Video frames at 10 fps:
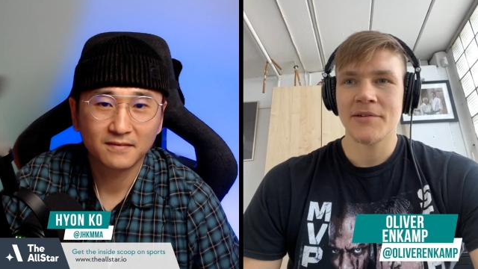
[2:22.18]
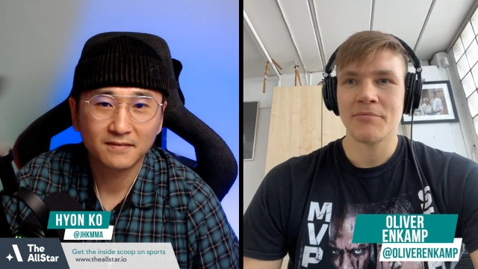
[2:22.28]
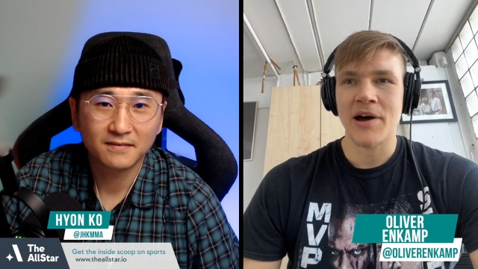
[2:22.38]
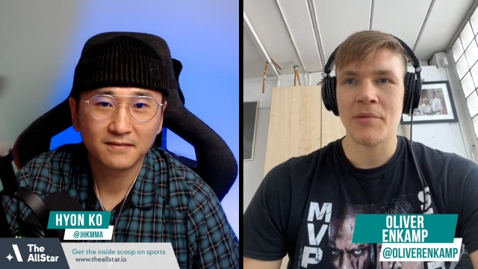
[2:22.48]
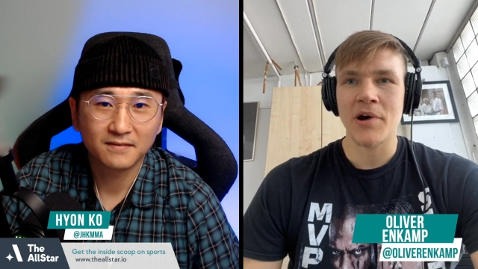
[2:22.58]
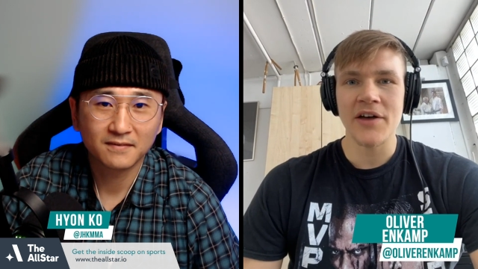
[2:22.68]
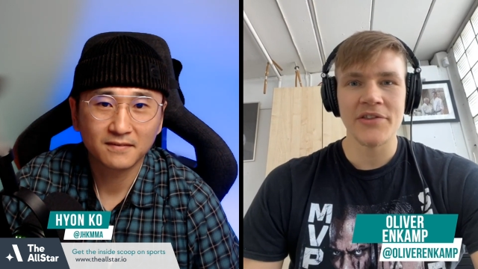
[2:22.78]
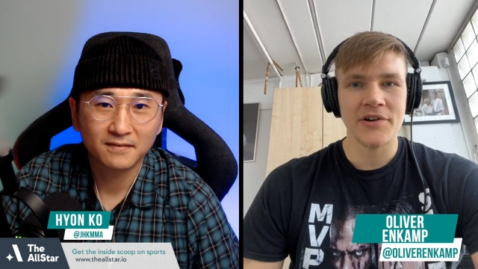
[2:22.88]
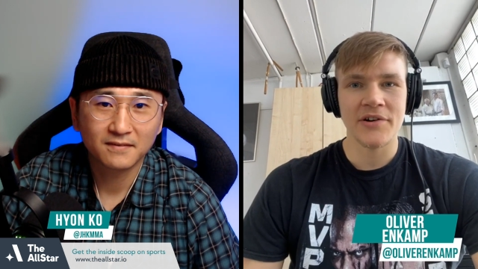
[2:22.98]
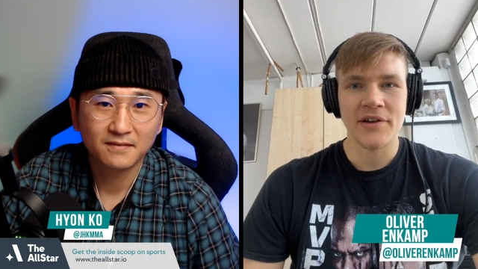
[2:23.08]
Speaker 1: my
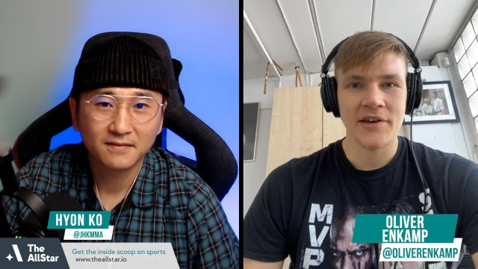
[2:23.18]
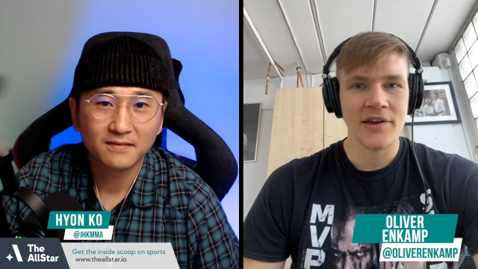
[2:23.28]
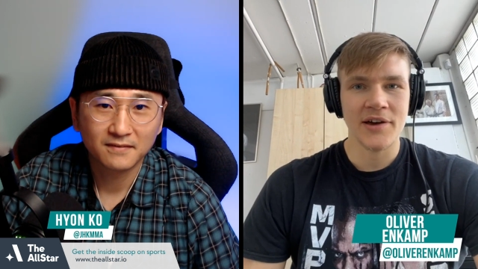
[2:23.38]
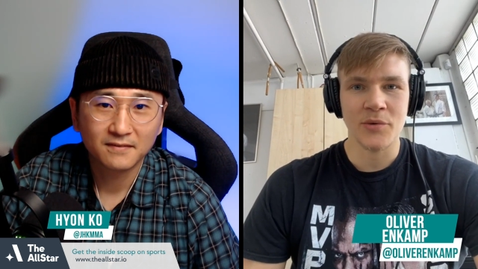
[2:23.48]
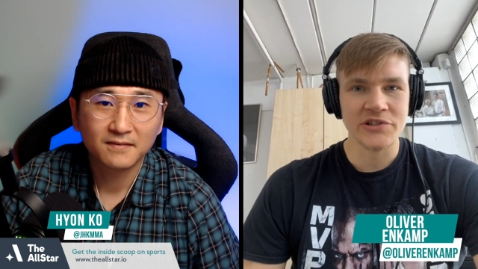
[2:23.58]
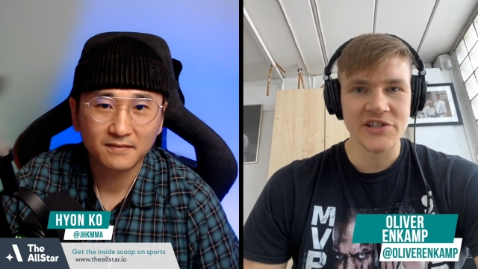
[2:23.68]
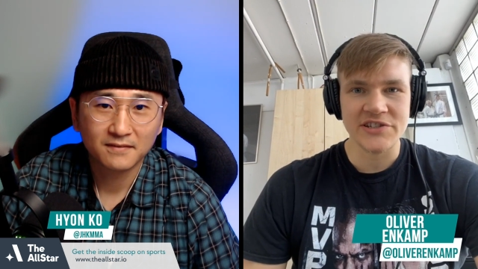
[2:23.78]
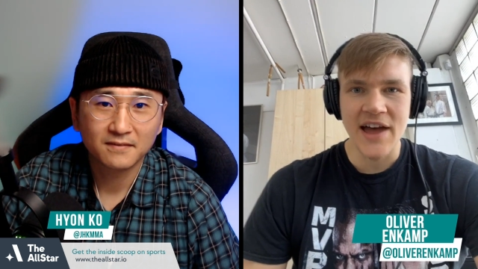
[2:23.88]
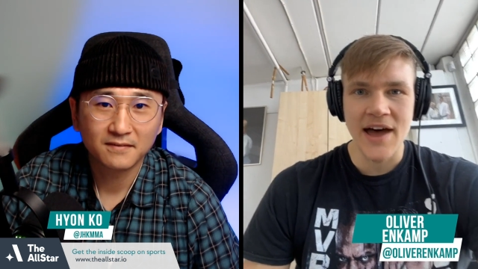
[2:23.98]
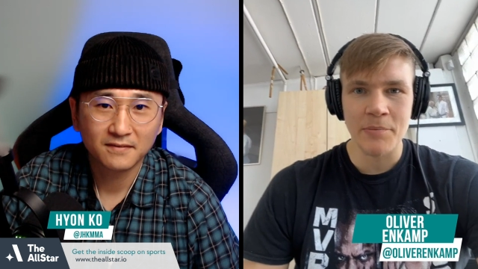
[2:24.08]
brother what
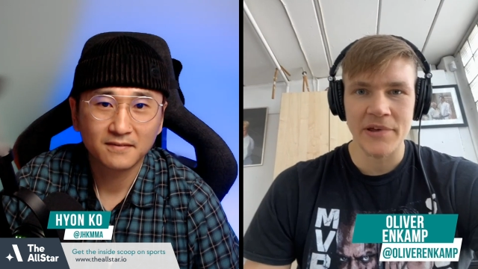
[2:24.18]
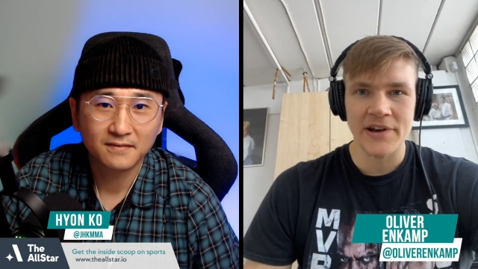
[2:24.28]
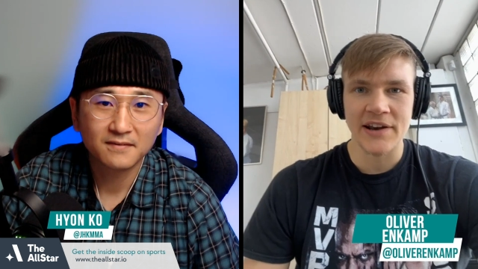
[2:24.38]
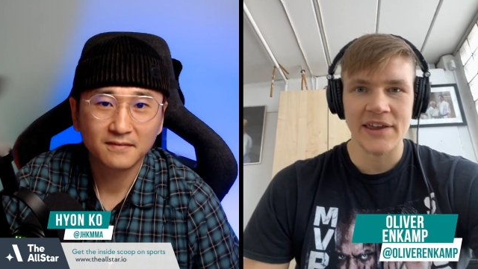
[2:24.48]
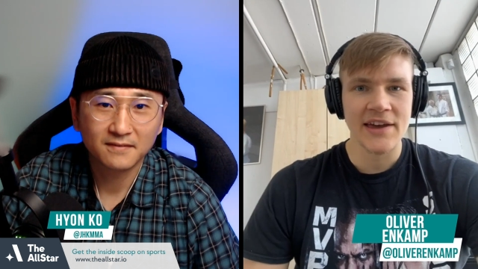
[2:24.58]
just happened, and